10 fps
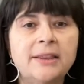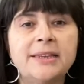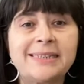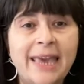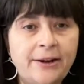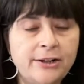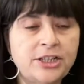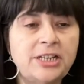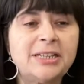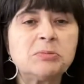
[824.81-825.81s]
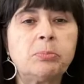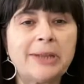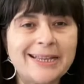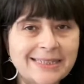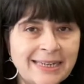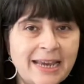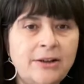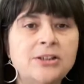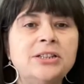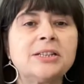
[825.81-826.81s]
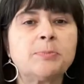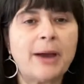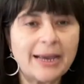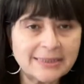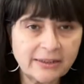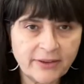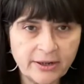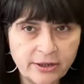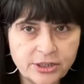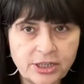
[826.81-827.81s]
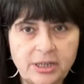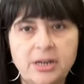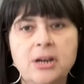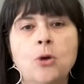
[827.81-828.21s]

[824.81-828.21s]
this energy, this blessing energy, this positive energy,